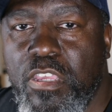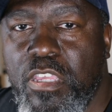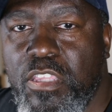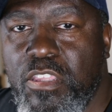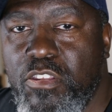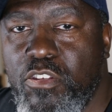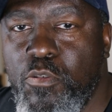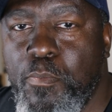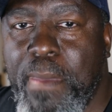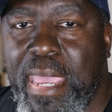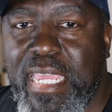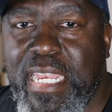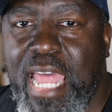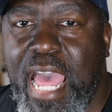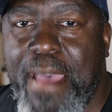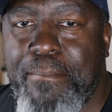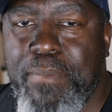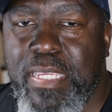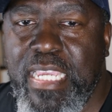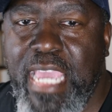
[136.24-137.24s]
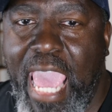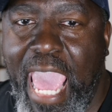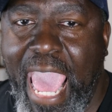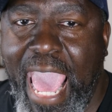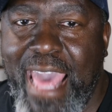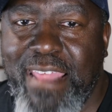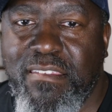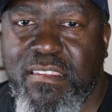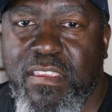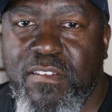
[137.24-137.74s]
you may not be
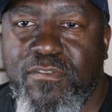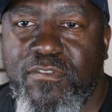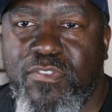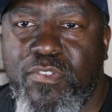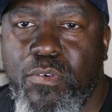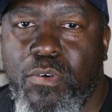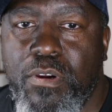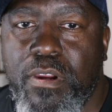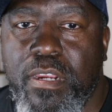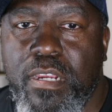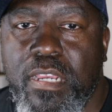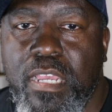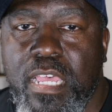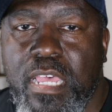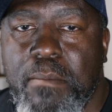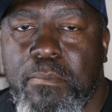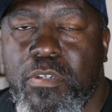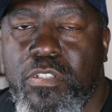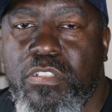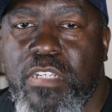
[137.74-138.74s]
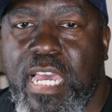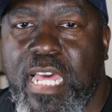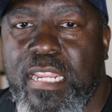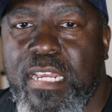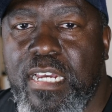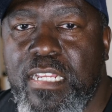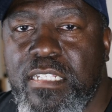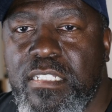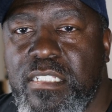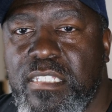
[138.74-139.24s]
asking for it, but you got to
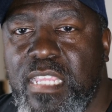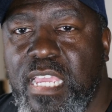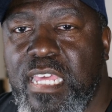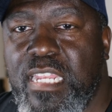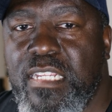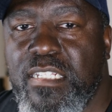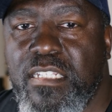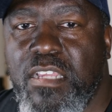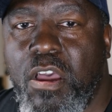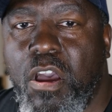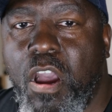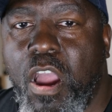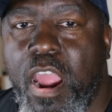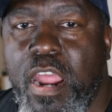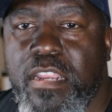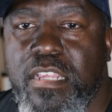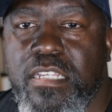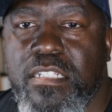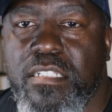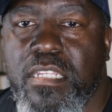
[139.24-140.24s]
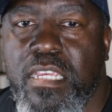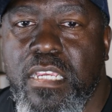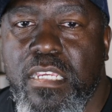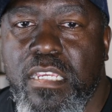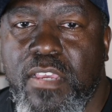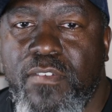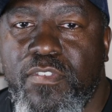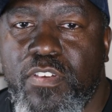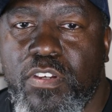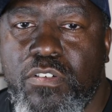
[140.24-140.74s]
understand as an artist,
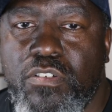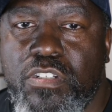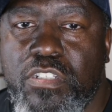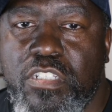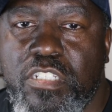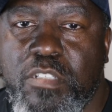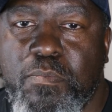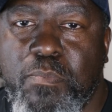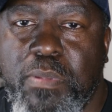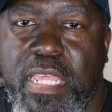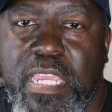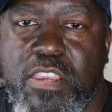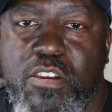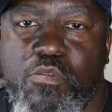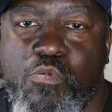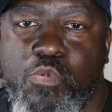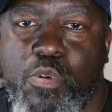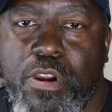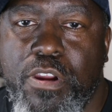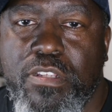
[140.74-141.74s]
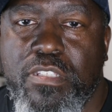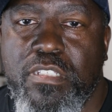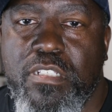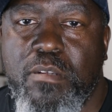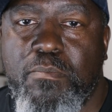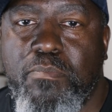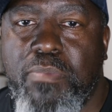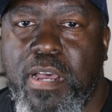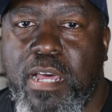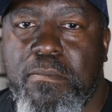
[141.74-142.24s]
if you're going to display your work to the
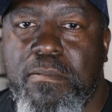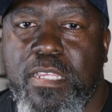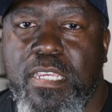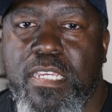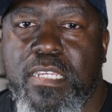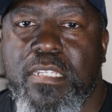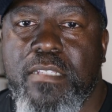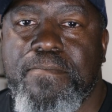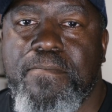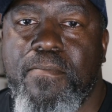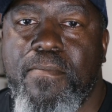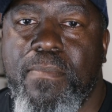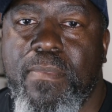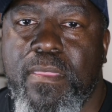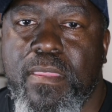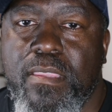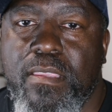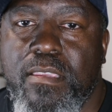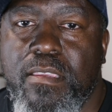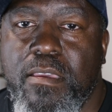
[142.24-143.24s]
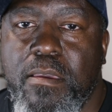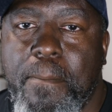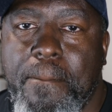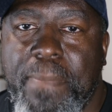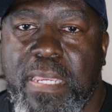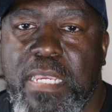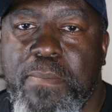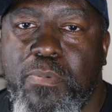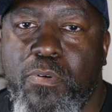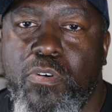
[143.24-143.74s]
public,
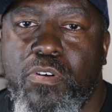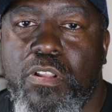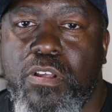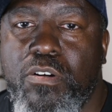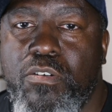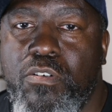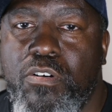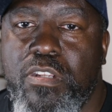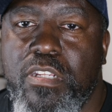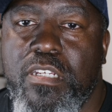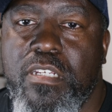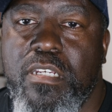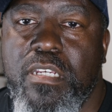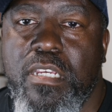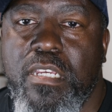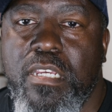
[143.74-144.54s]
people are going to